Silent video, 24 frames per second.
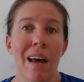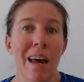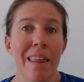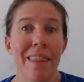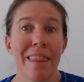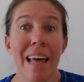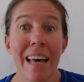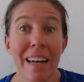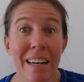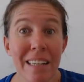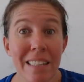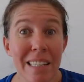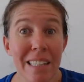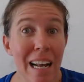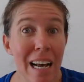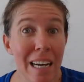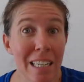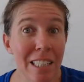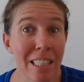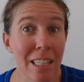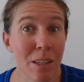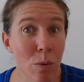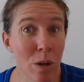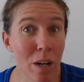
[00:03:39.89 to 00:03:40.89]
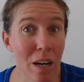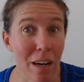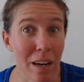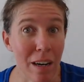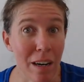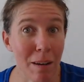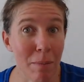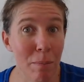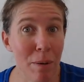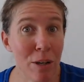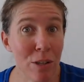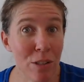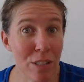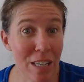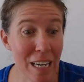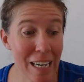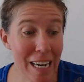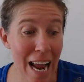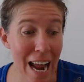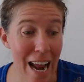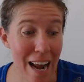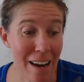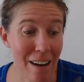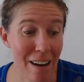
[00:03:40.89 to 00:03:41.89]
That doesn't actually work because
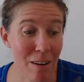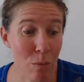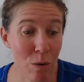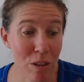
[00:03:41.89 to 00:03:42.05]
again,